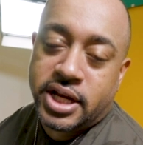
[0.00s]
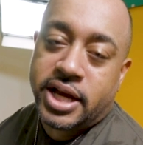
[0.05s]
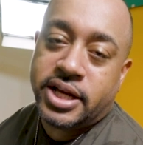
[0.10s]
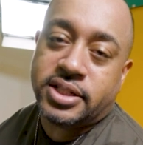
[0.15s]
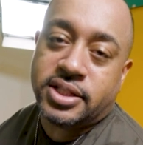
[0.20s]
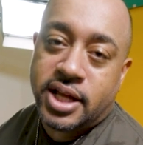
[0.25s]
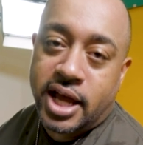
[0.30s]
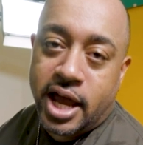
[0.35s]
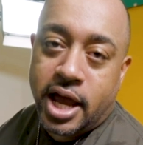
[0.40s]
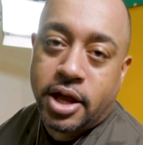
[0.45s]

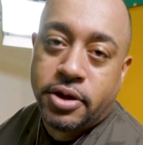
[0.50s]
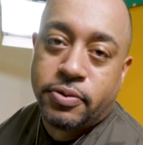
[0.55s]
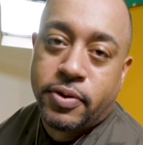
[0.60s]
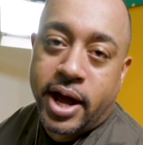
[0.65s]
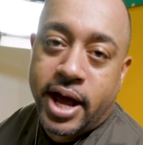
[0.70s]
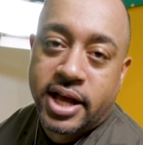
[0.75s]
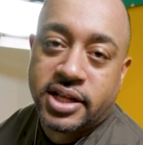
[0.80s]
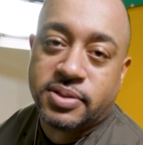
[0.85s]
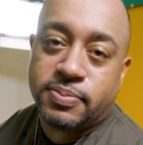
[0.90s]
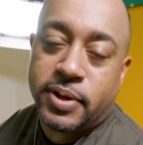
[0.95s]
change the annual
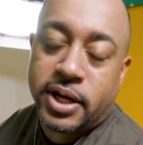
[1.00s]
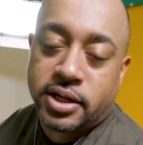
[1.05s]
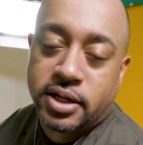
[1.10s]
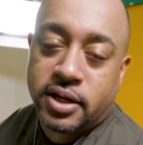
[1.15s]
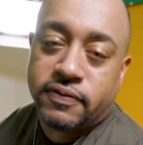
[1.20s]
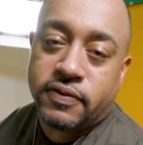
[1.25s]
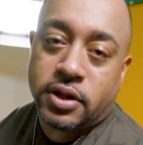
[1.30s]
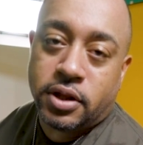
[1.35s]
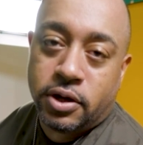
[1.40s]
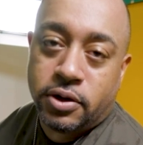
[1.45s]
aspect
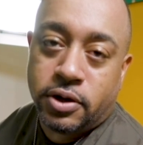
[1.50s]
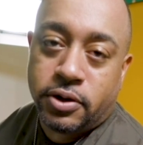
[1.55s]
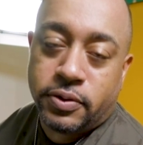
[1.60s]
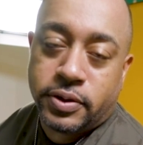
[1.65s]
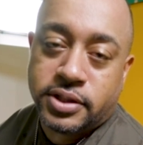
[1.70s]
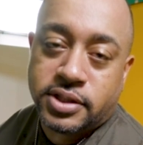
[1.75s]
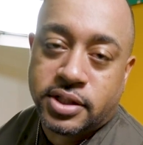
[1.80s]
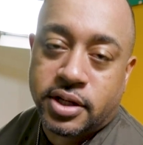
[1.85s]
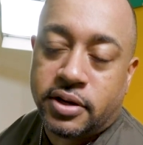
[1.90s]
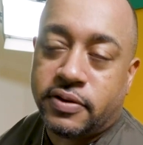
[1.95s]
of the logo
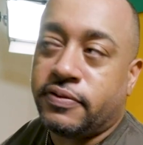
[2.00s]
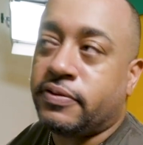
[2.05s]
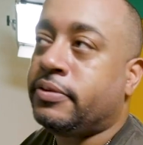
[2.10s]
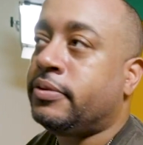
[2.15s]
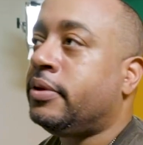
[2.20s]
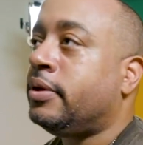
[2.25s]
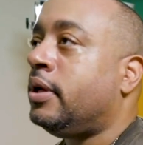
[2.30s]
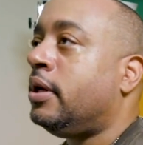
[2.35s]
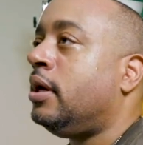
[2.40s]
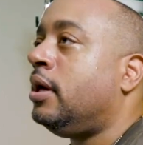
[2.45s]
itself.
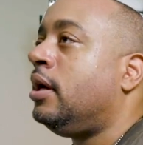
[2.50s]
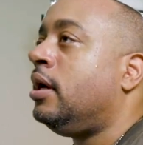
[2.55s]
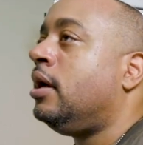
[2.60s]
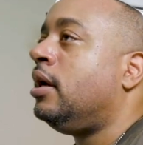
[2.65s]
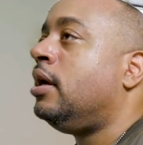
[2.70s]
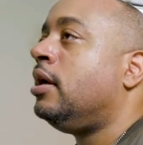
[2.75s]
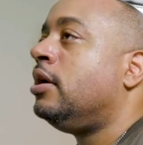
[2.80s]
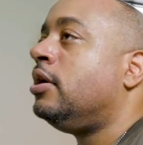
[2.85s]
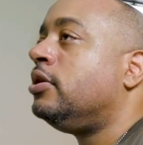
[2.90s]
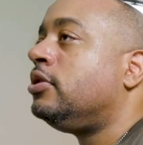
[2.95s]

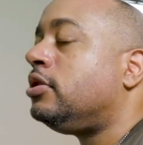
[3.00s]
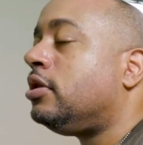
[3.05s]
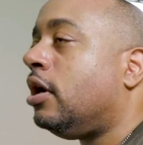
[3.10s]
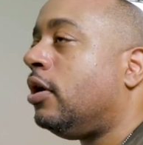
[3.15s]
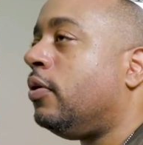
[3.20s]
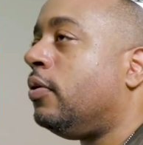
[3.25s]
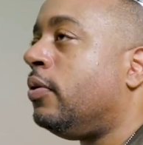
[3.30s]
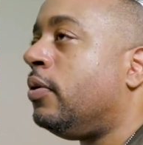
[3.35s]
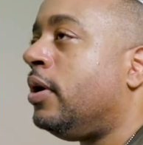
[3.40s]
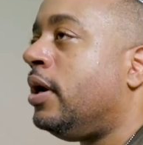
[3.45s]

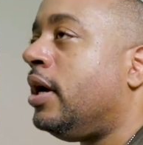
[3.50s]
So